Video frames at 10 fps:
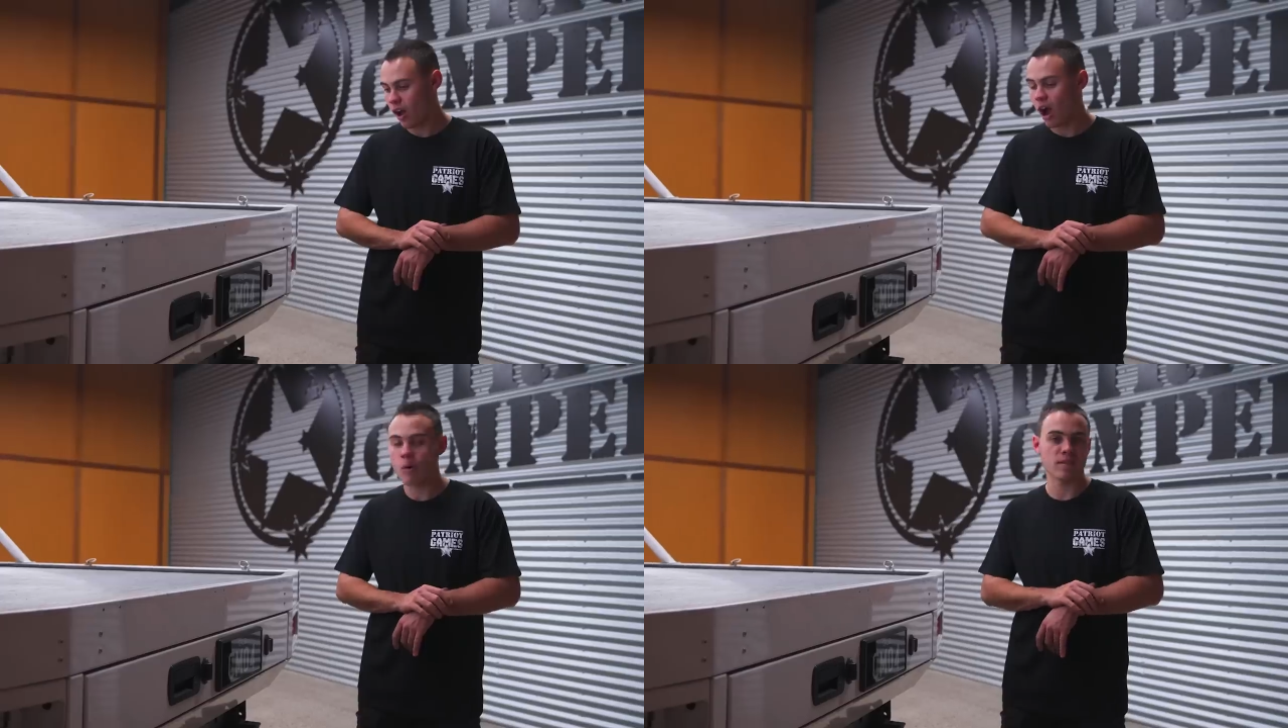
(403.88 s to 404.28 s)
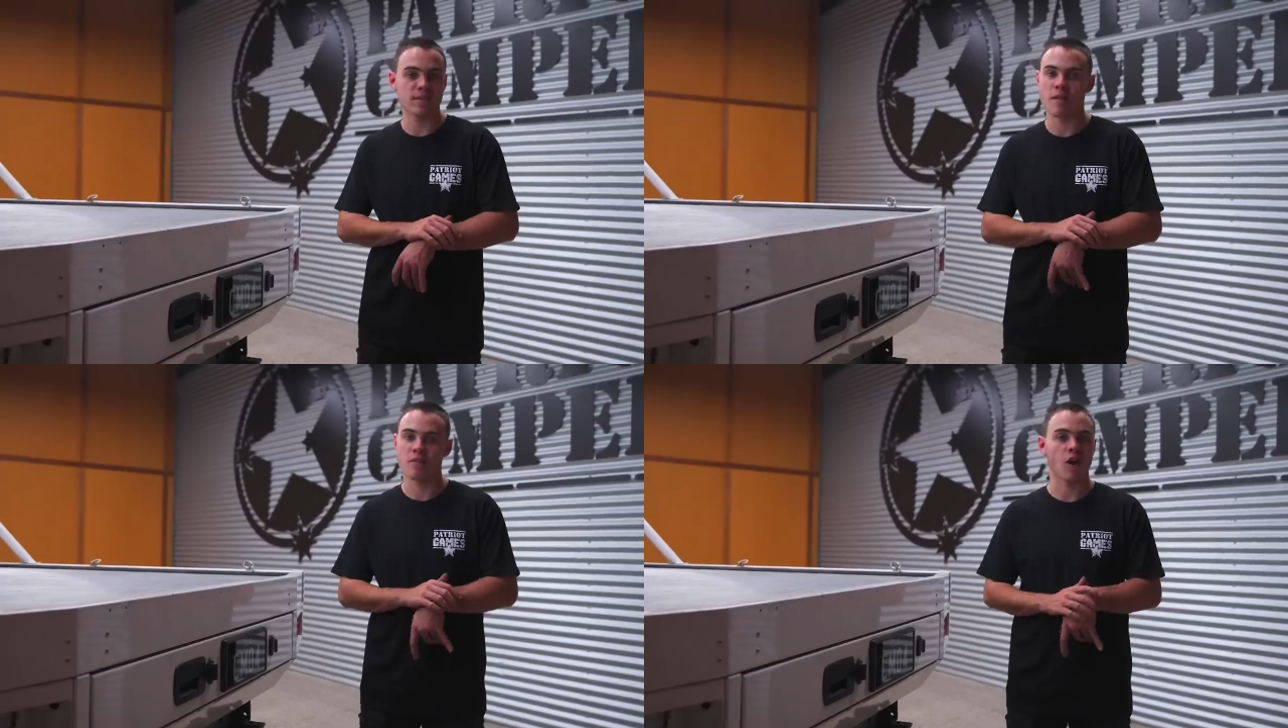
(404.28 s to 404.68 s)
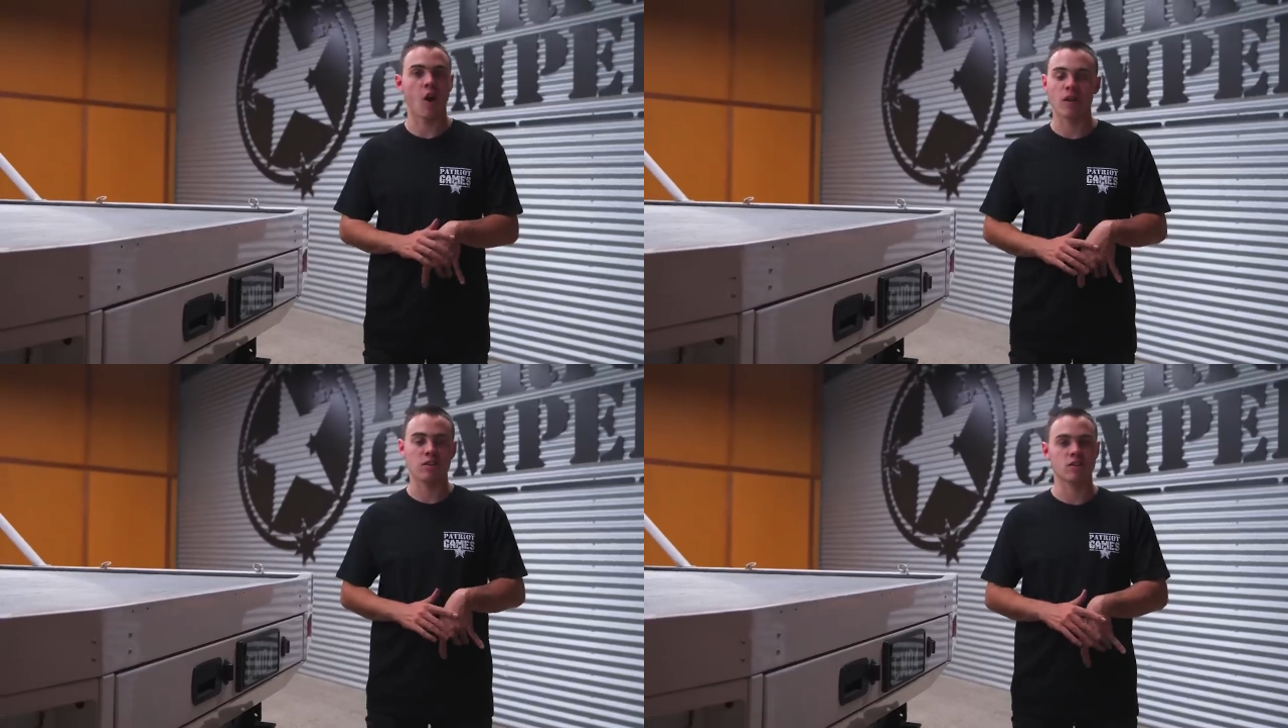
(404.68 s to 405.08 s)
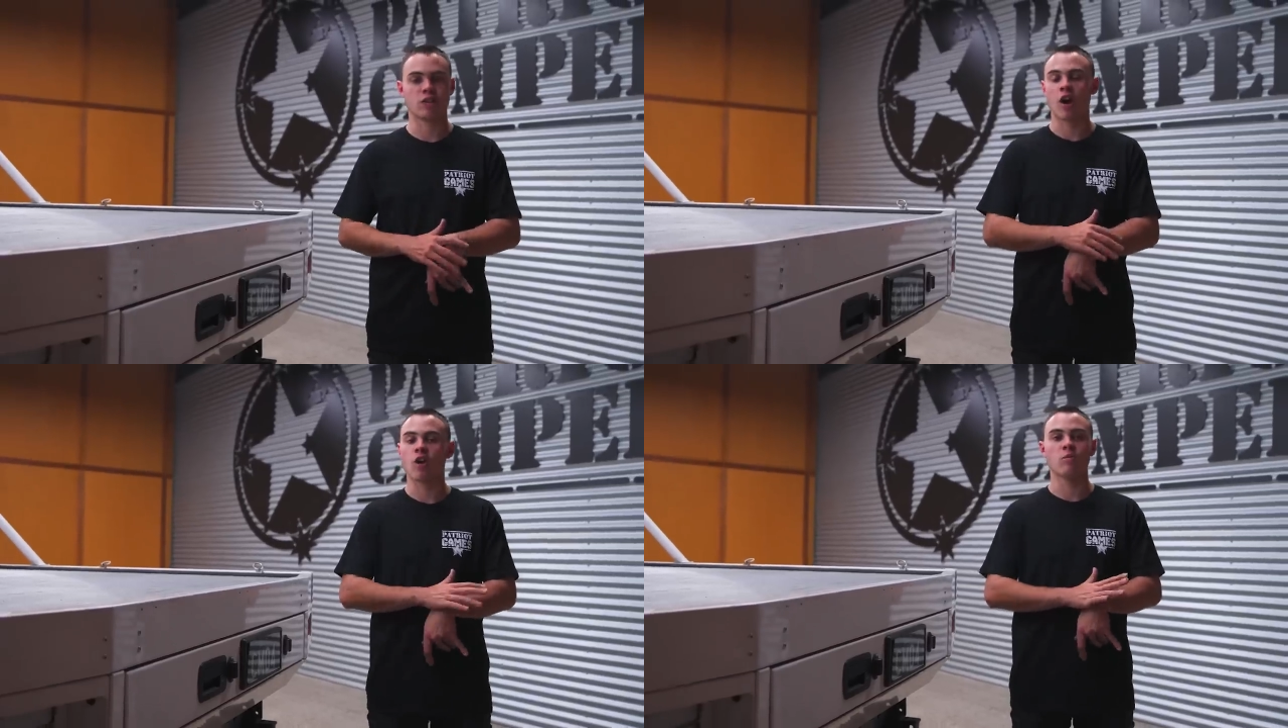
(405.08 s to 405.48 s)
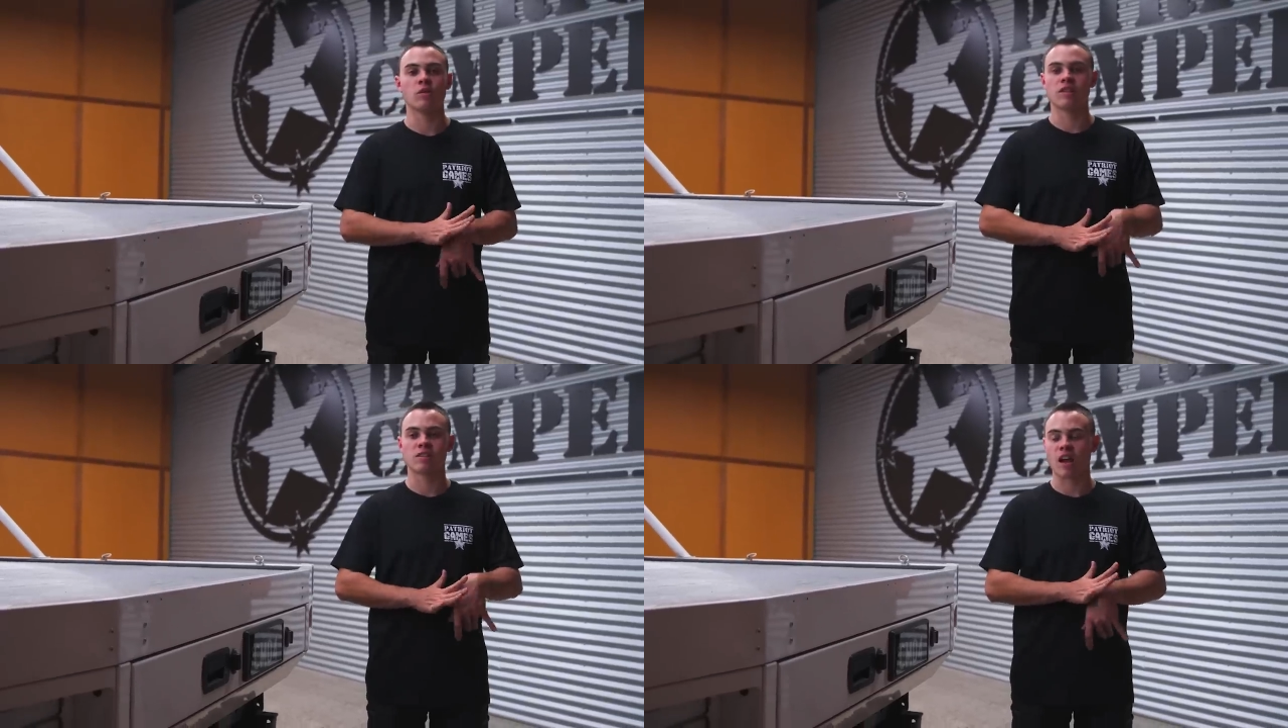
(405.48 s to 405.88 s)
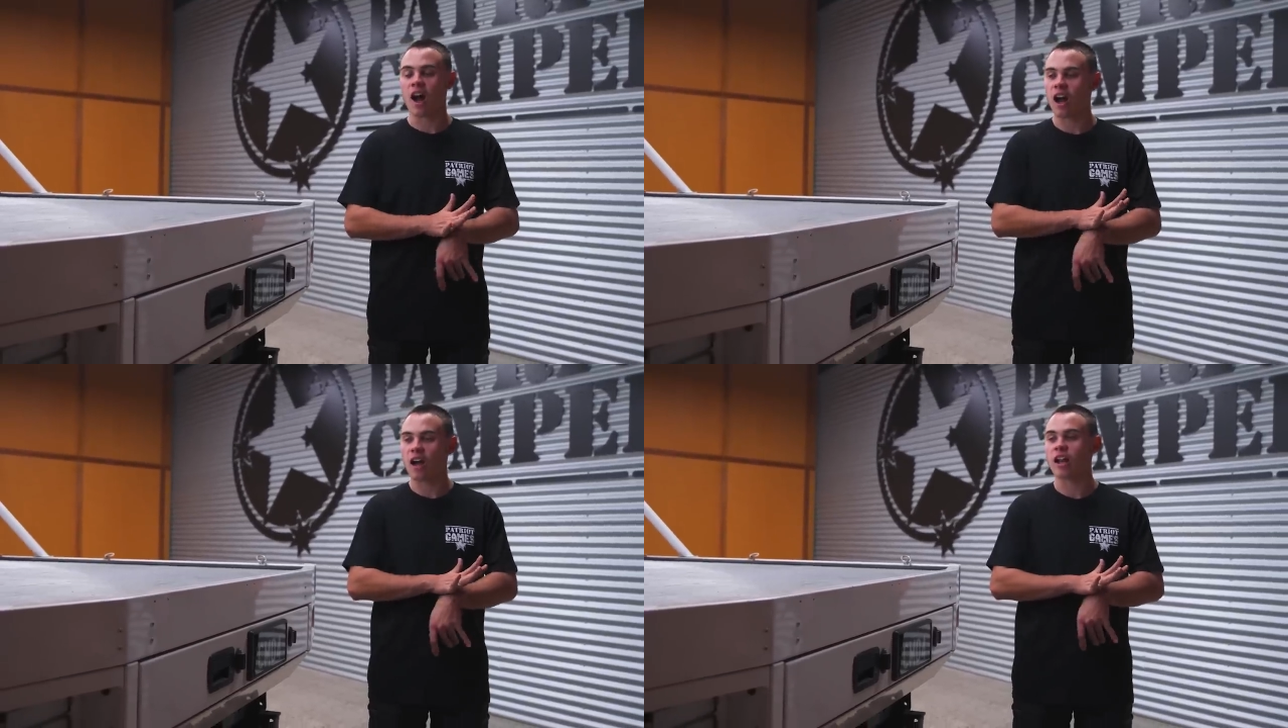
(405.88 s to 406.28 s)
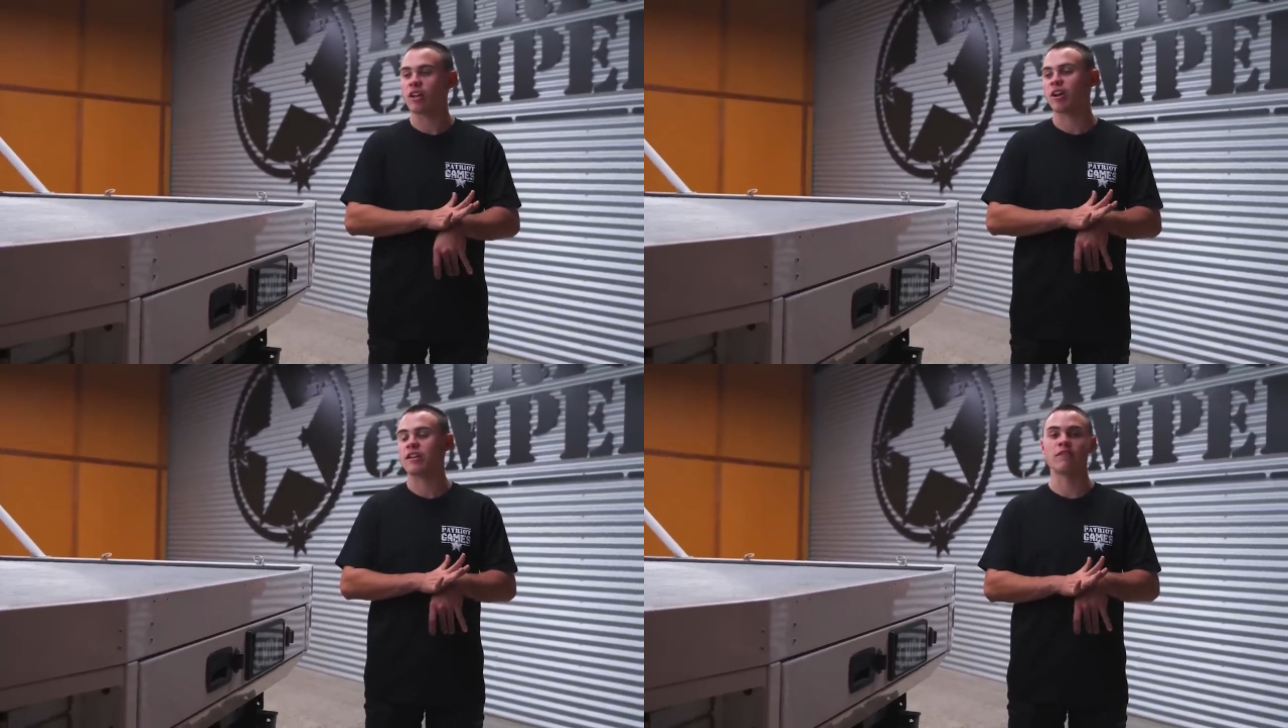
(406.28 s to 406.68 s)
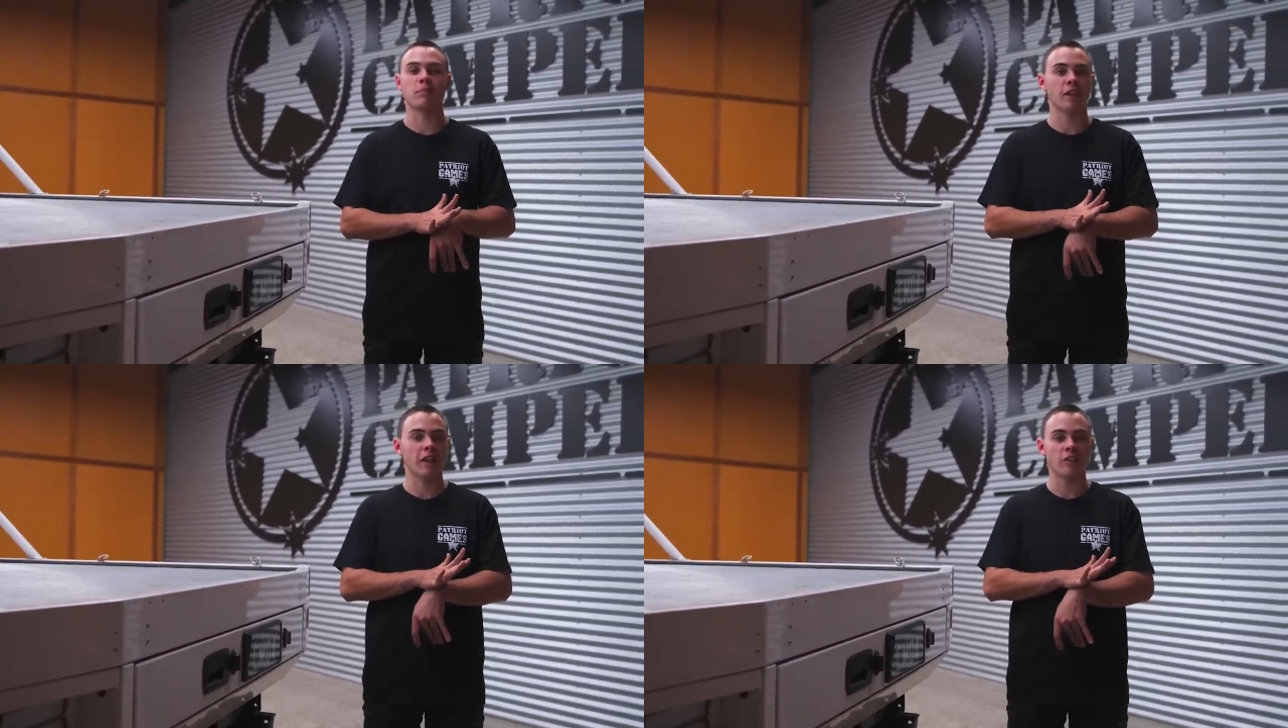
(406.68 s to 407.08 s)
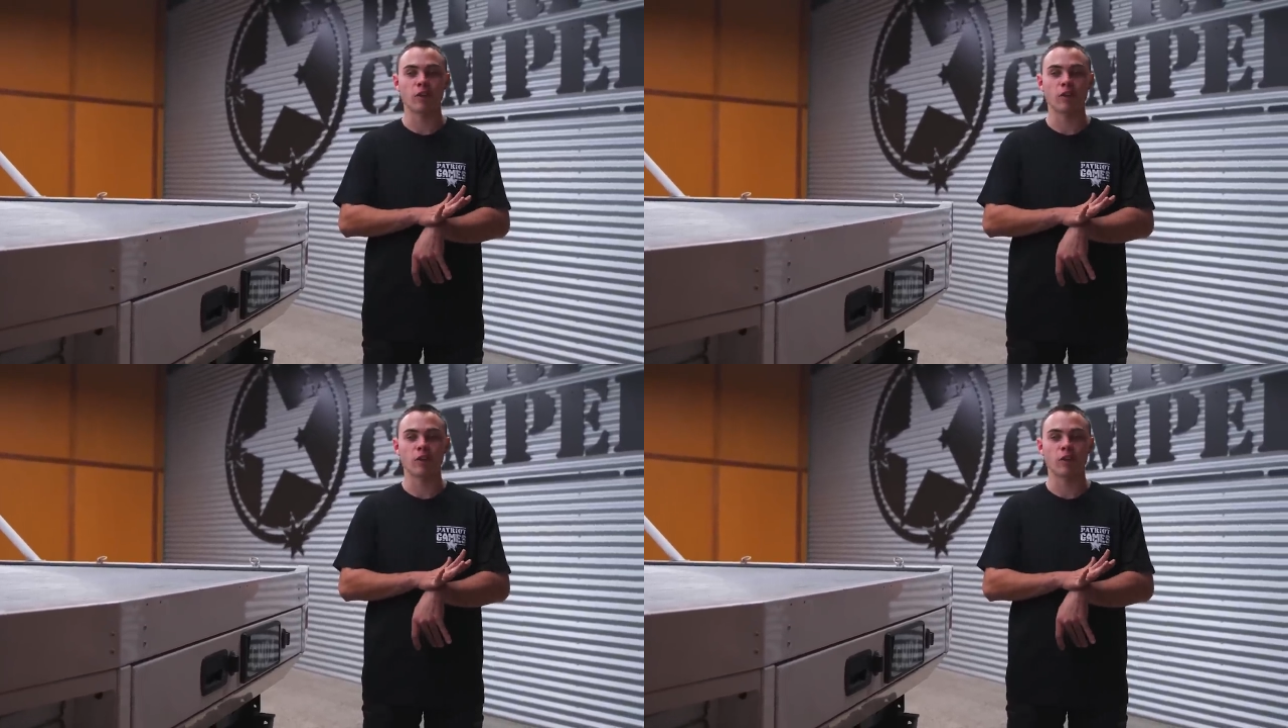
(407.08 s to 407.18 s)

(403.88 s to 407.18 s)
I was never going to tow with this car and I never planned